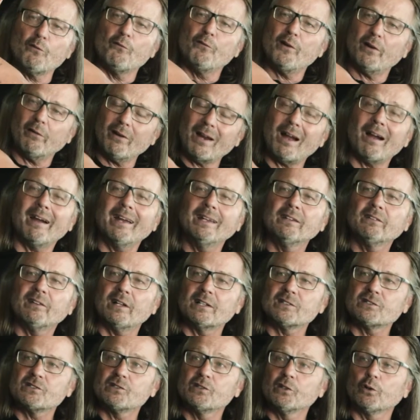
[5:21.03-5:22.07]
very high
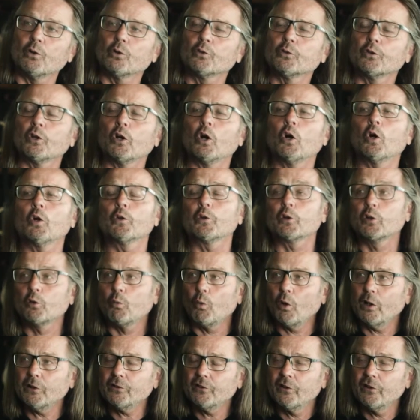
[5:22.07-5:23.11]
intensity on the quad,